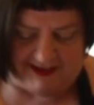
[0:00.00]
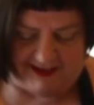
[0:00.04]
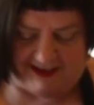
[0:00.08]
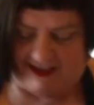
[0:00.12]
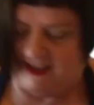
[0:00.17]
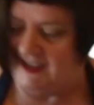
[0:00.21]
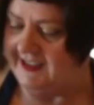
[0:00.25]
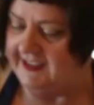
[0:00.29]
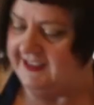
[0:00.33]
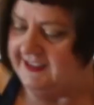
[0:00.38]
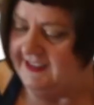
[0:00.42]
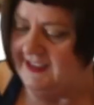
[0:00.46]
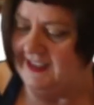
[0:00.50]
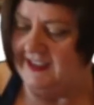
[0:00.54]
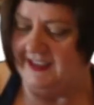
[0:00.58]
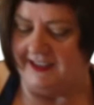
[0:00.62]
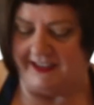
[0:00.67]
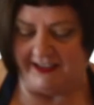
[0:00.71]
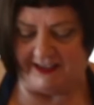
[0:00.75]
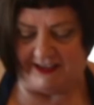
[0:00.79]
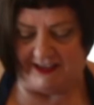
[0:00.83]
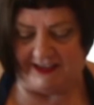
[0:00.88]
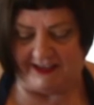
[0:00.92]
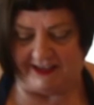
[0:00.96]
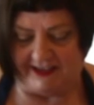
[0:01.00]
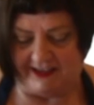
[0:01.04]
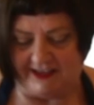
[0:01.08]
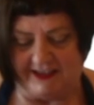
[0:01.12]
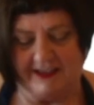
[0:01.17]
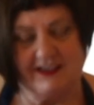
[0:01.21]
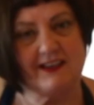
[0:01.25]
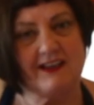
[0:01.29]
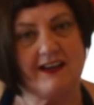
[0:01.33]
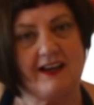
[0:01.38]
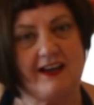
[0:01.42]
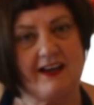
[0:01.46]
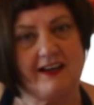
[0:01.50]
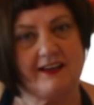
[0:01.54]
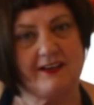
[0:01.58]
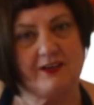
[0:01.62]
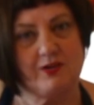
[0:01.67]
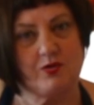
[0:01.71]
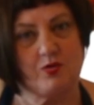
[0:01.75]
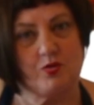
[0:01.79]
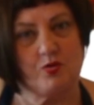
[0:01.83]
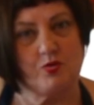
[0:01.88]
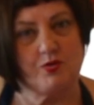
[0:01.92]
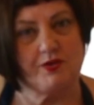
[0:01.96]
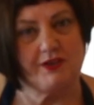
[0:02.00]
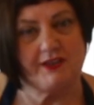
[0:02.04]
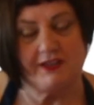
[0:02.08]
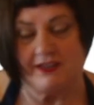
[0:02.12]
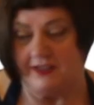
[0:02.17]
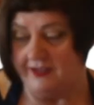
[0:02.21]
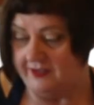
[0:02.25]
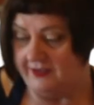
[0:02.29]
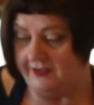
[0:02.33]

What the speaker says: is I can order